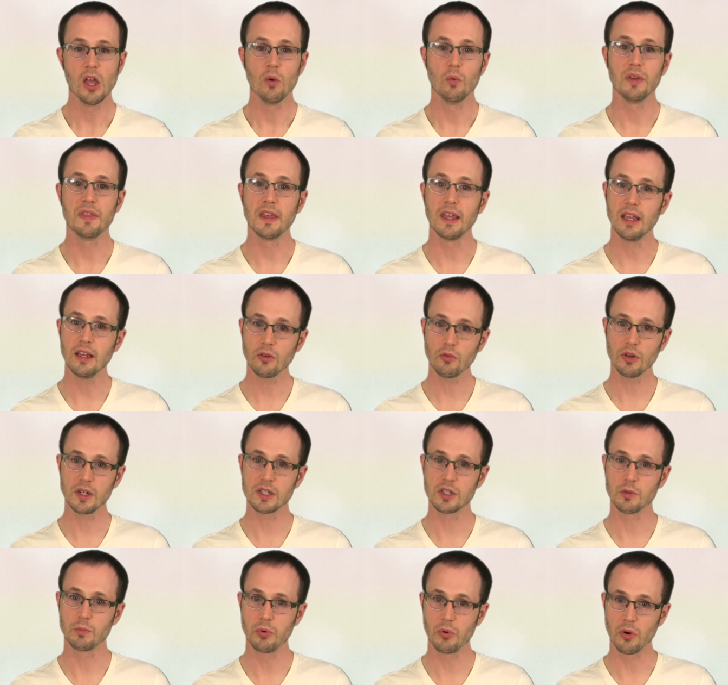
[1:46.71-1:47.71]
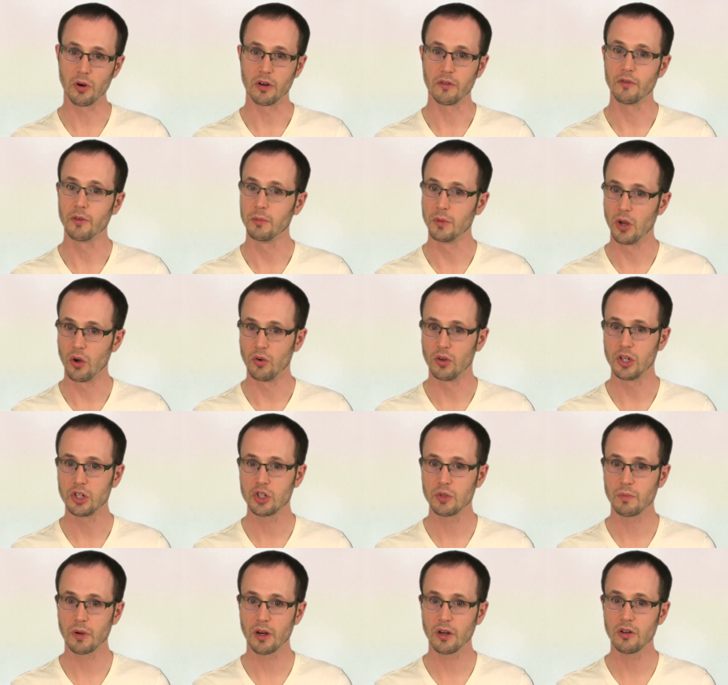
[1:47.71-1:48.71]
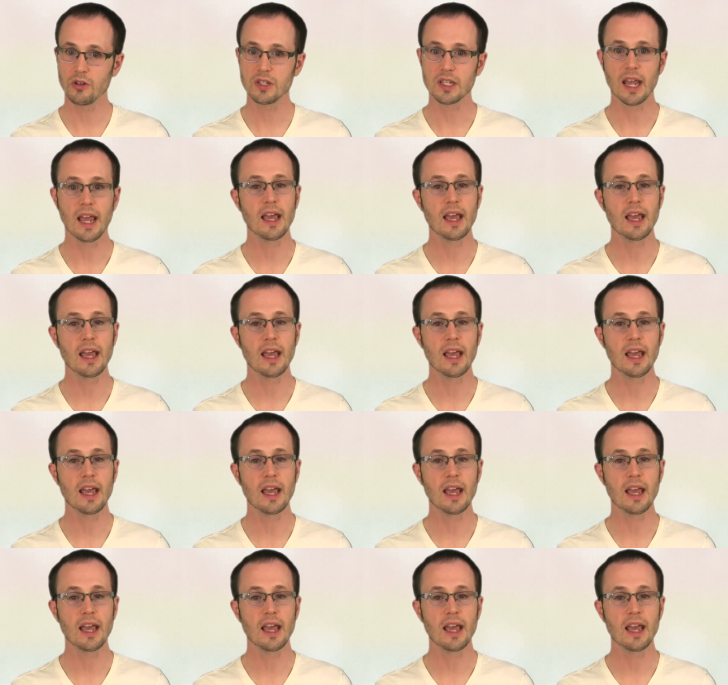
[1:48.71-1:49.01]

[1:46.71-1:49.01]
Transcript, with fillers: with increased support from coalition partners